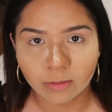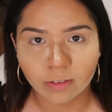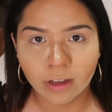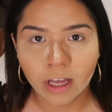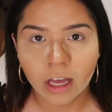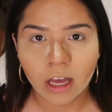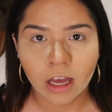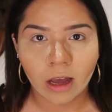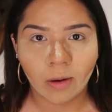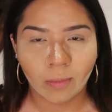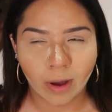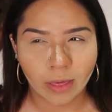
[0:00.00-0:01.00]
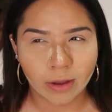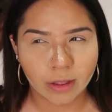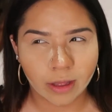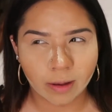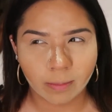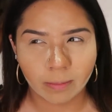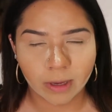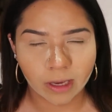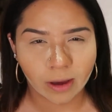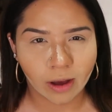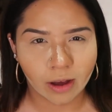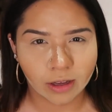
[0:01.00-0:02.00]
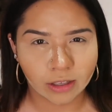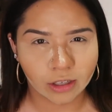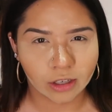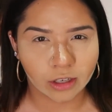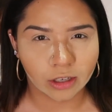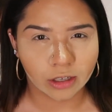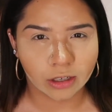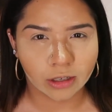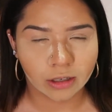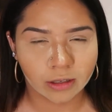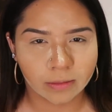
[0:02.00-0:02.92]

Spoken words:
of, rather than being on your